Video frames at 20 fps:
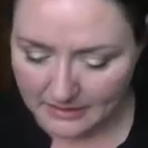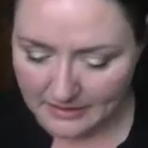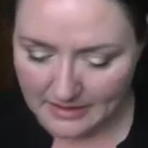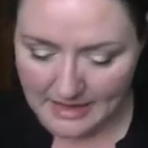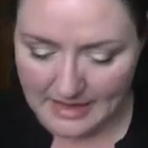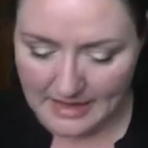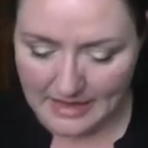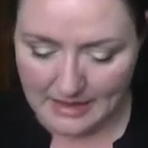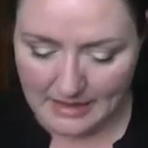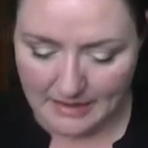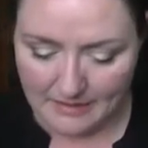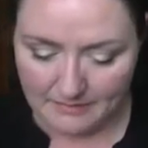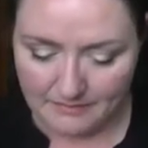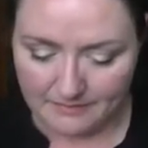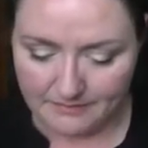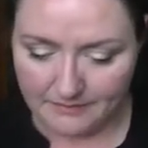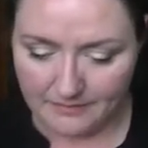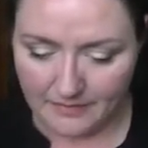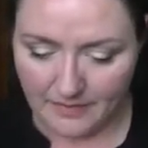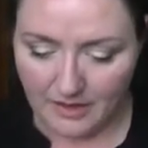I
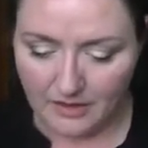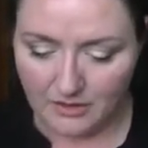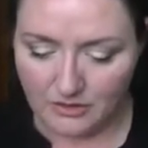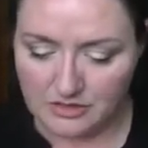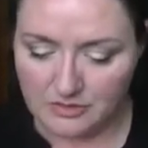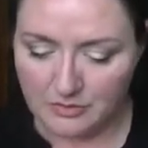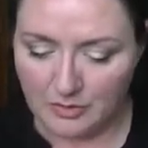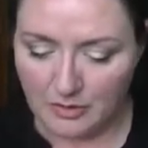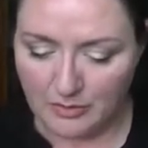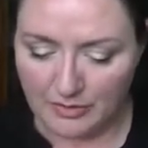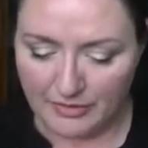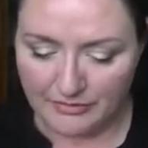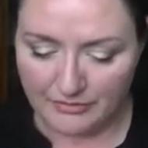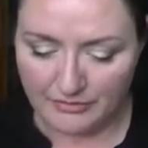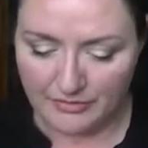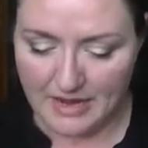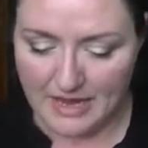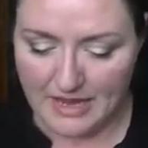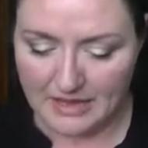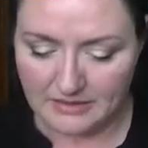also bought my
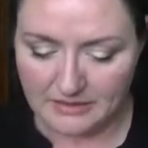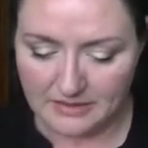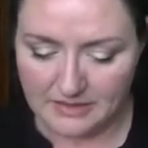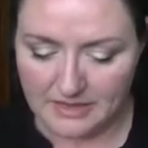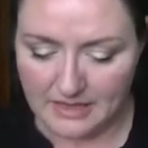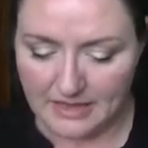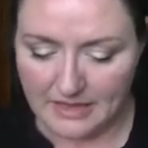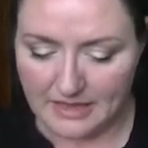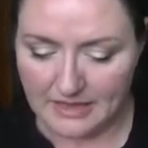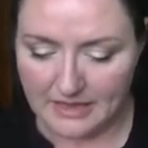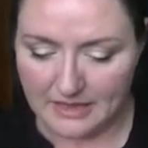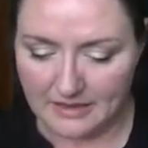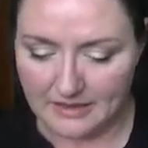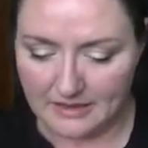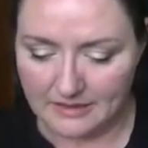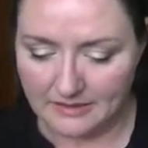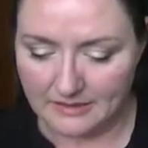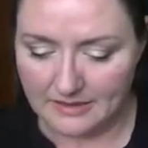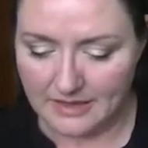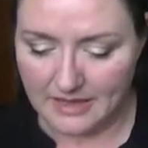friend
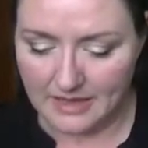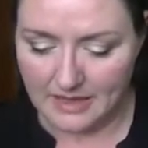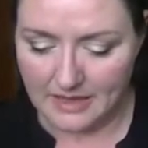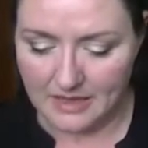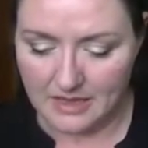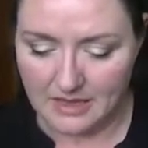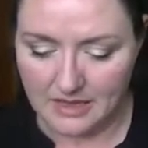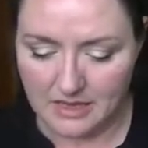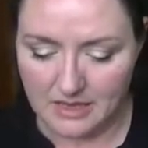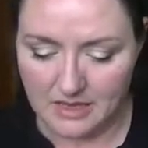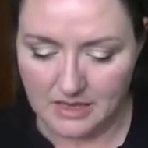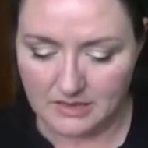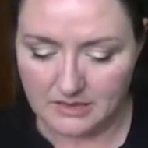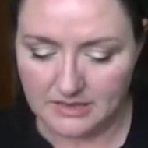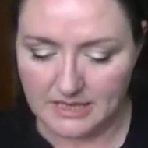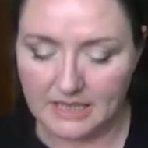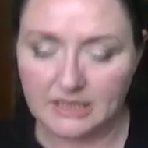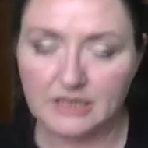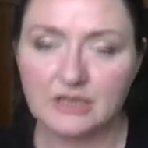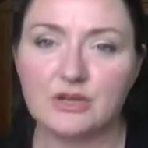a
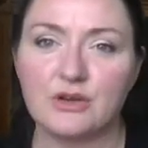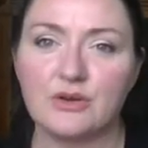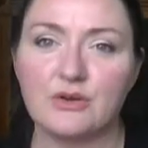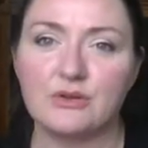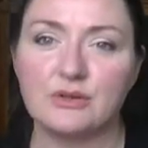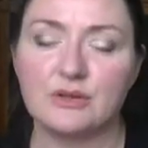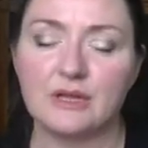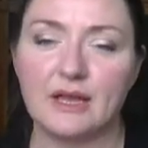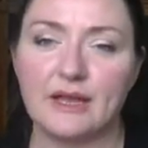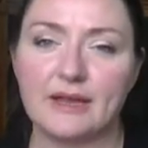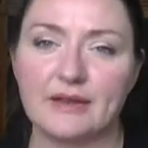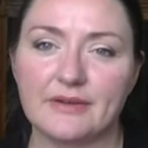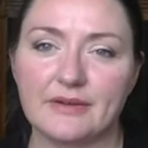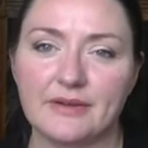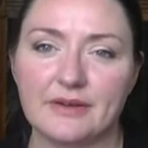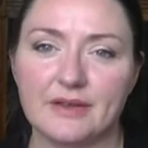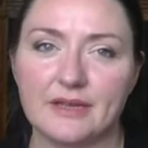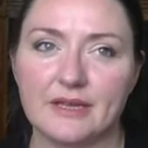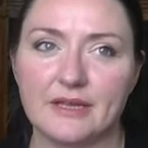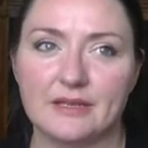Technicolor
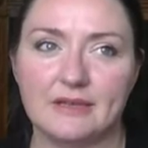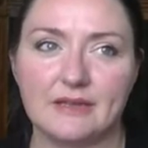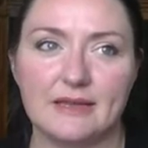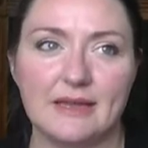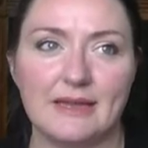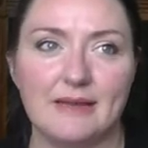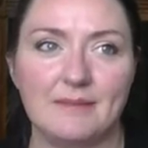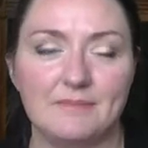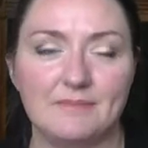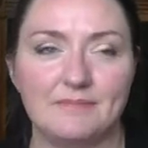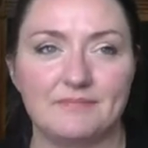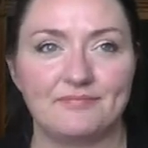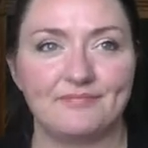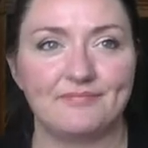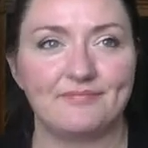liner in